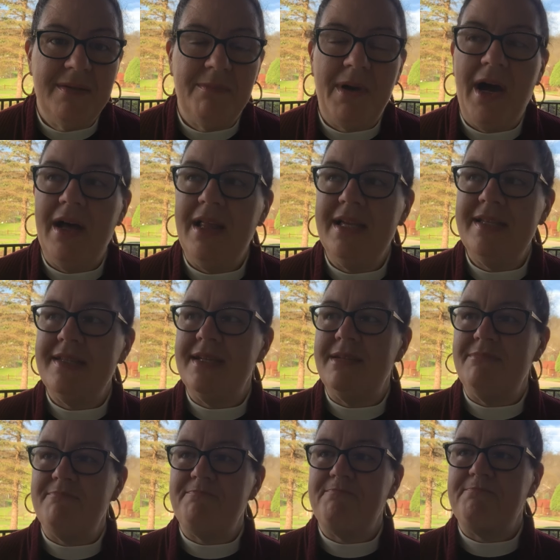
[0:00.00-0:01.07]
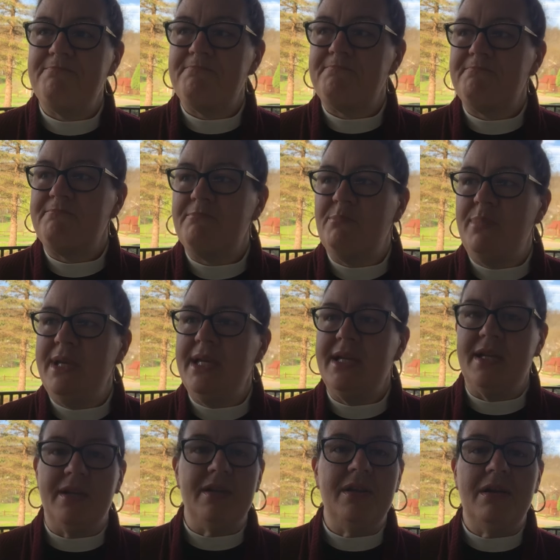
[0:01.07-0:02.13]
Paul isn't being
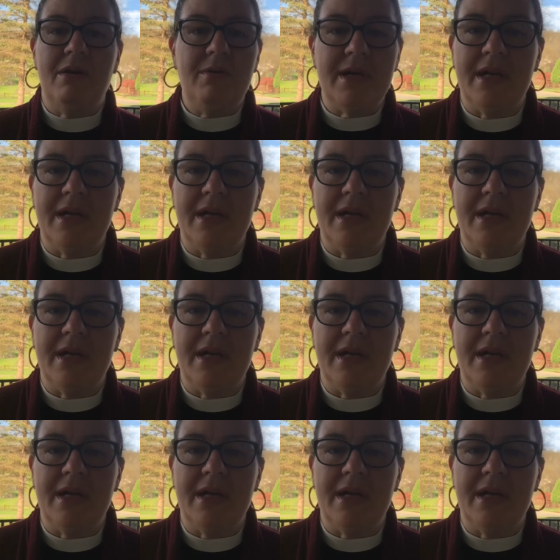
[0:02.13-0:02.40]
a know